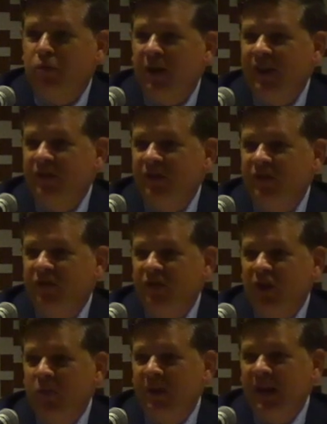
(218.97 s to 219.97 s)
process is a
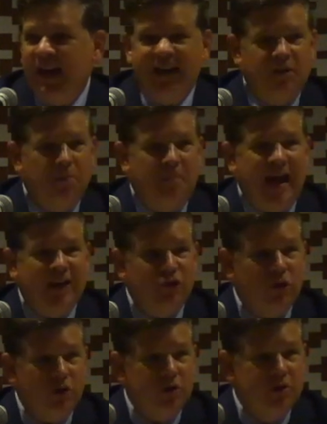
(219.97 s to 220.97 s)
little bit like The
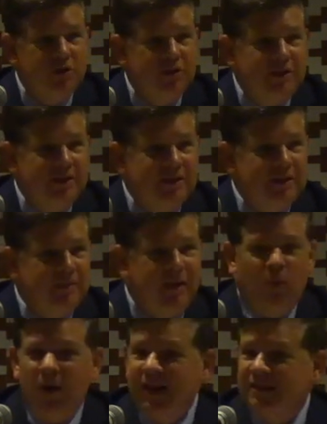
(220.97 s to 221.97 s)
Bachelor. You
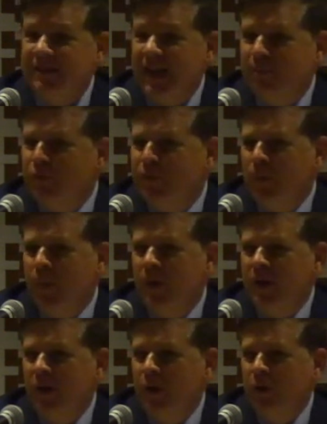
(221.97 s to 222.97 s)
might watch that before.
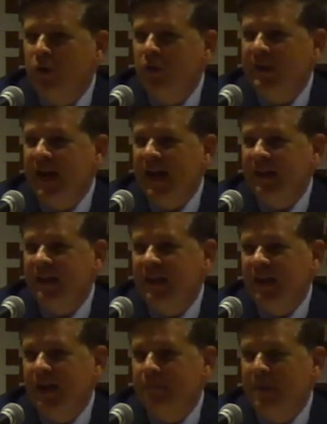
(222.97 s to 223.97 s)
You know, you've got
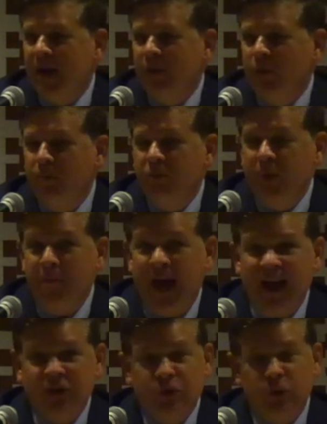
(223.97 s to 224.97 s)
the
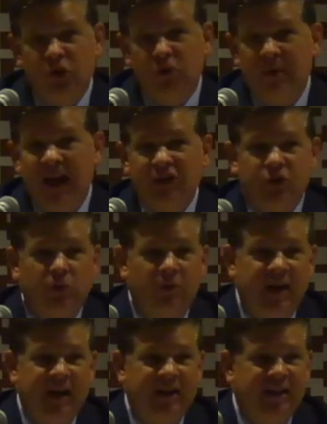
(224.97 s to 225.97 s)
bachelor or the
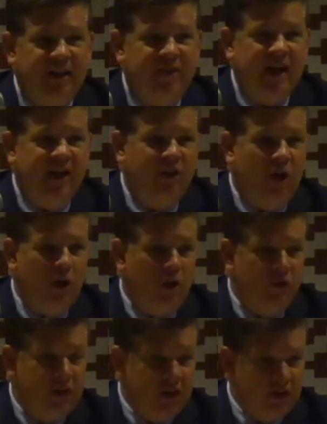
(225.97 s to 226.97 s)
bachelorette, and they've got
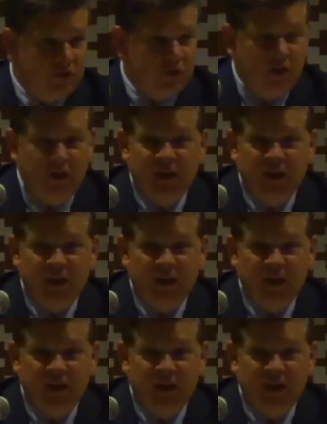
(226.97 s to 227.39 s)
all of these